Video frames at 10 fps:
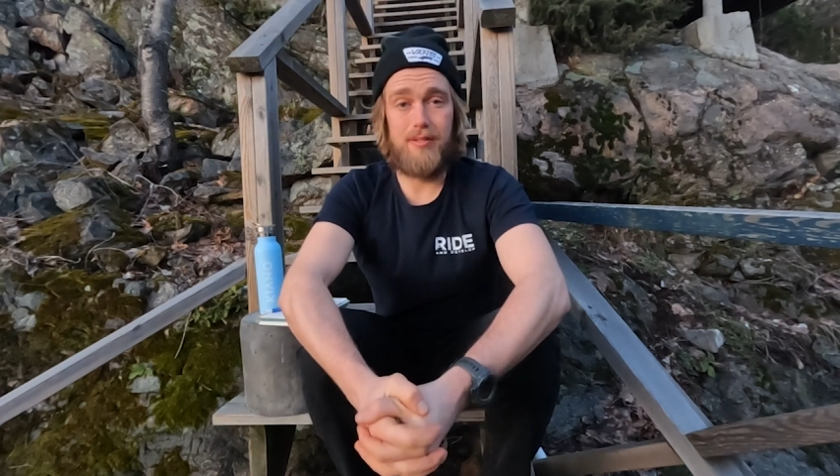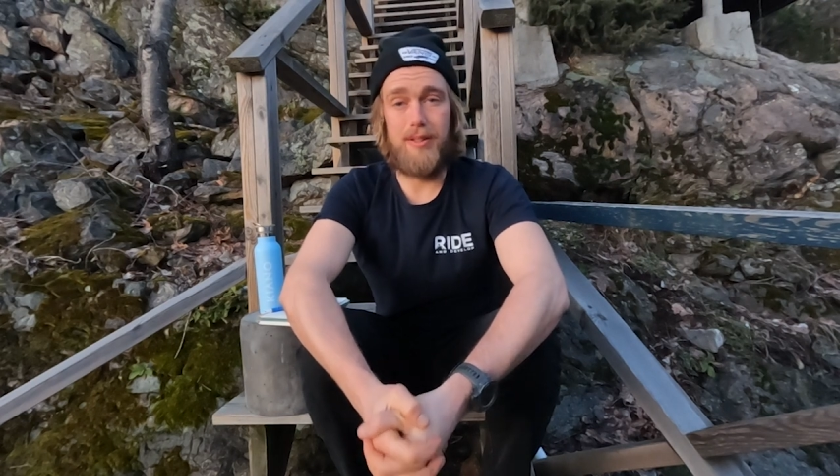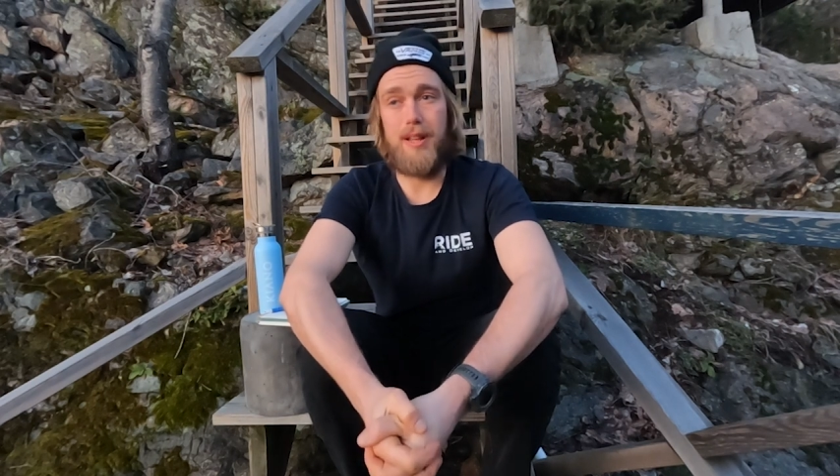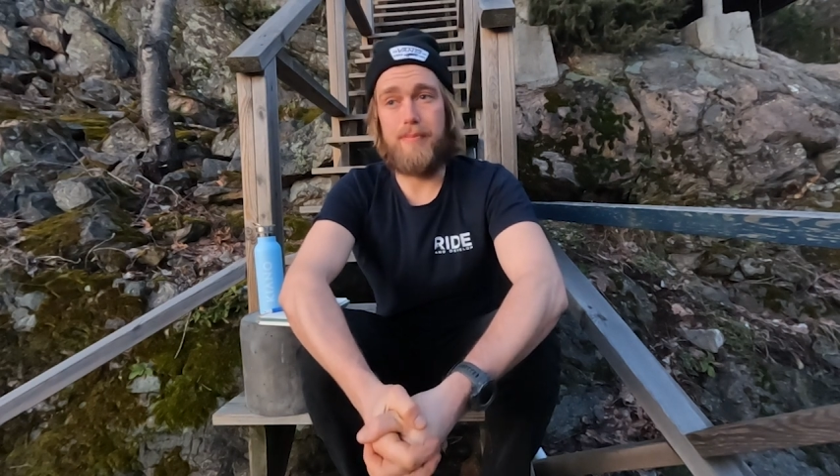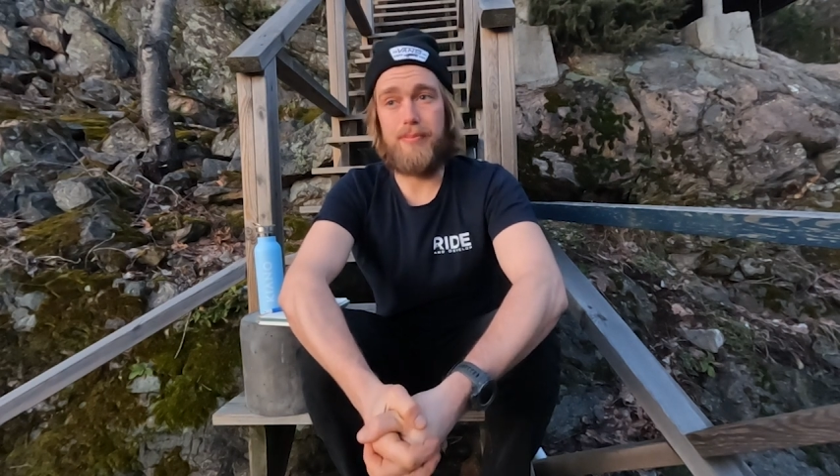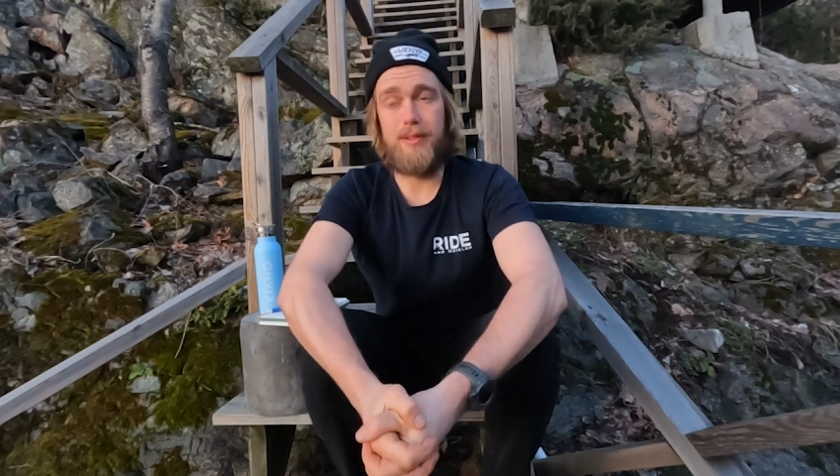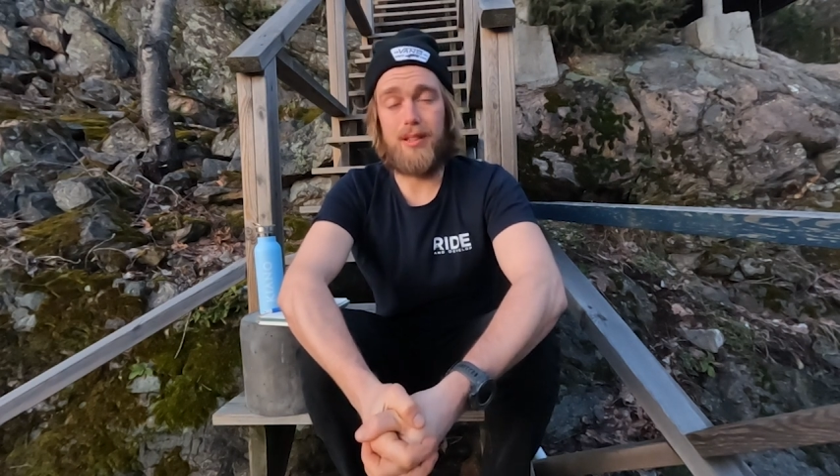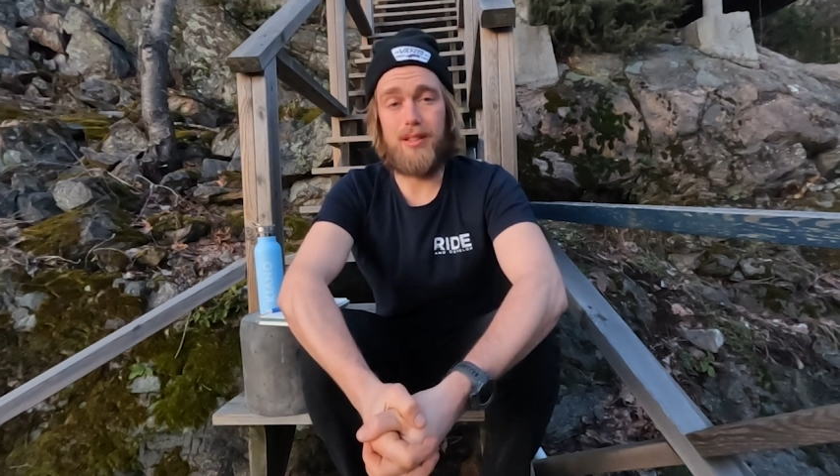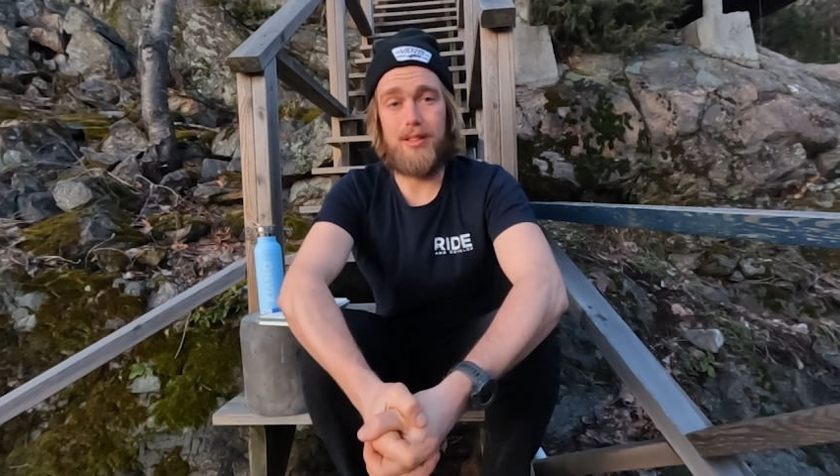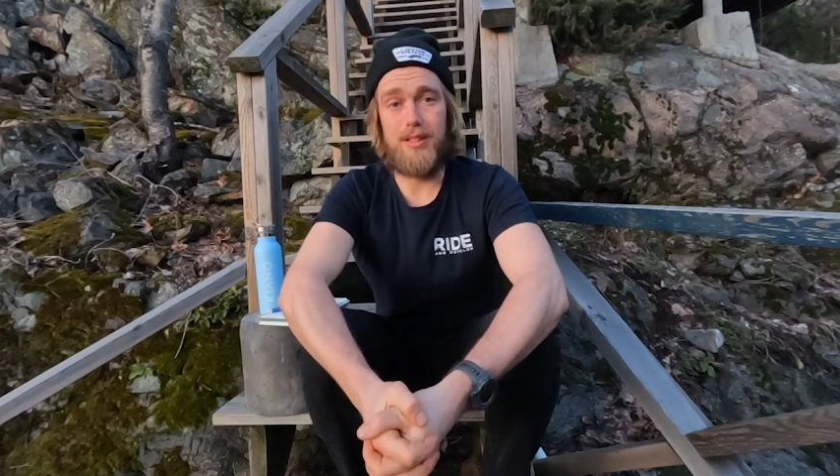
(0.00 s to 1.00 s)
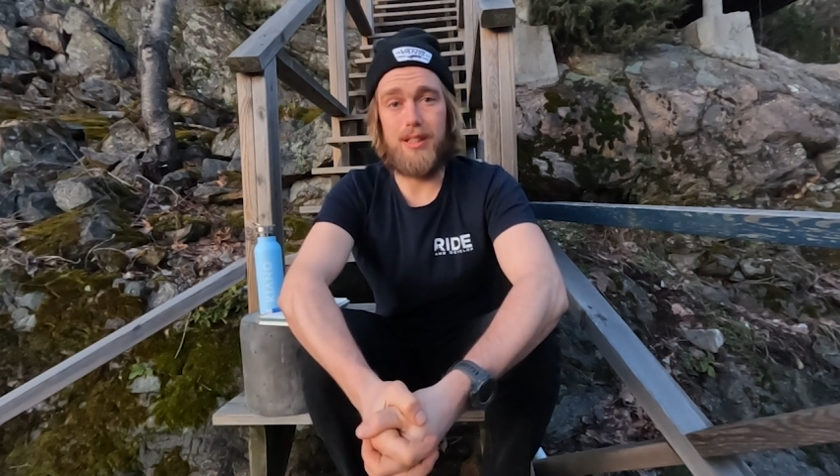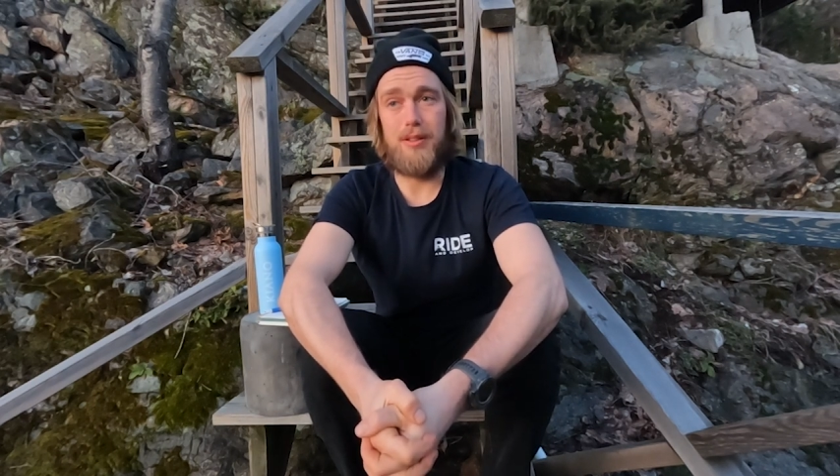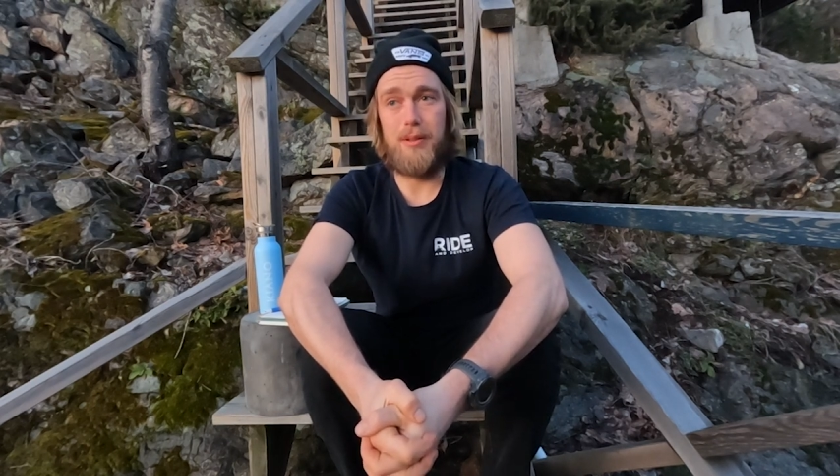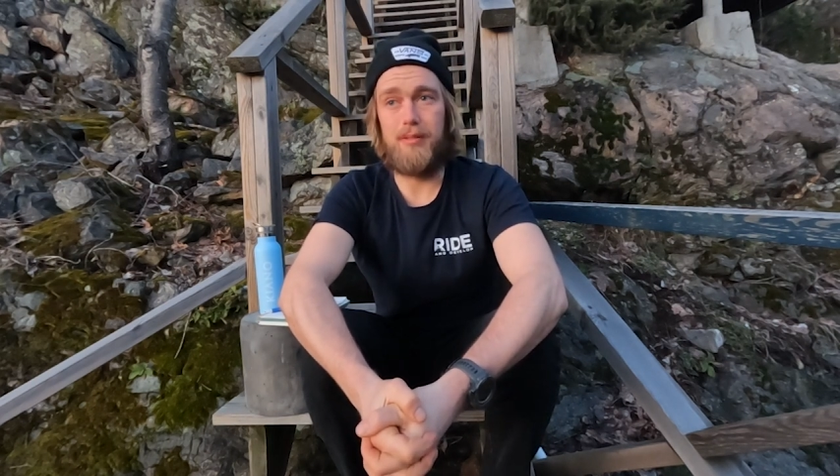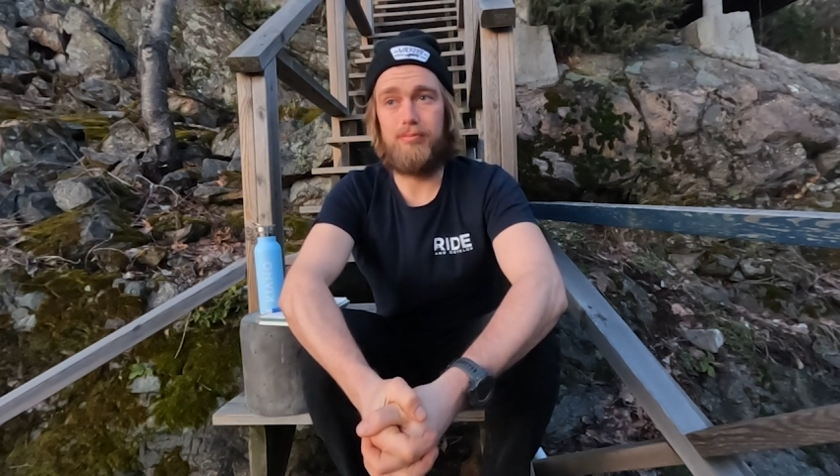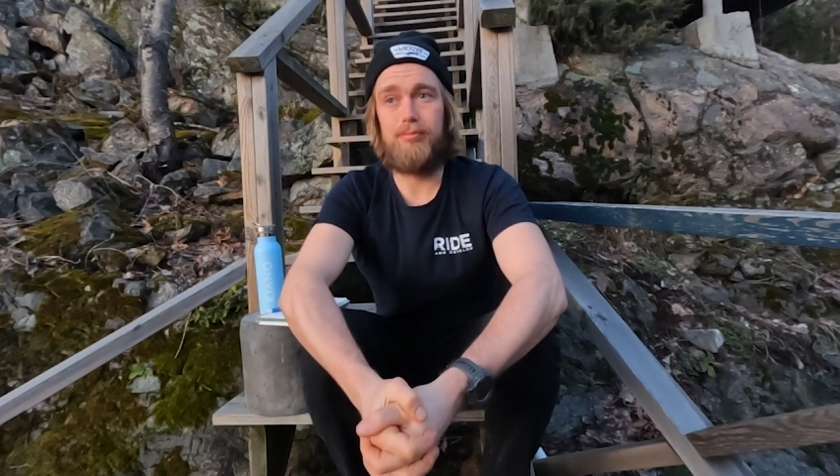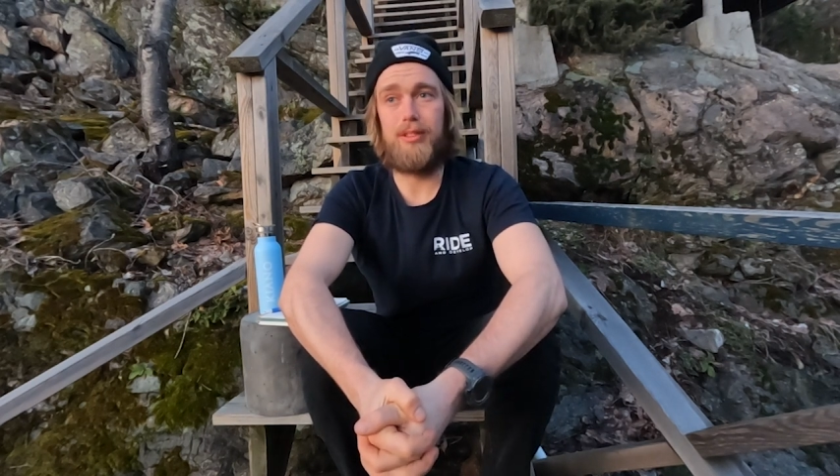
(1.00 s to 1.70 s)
for them continuing,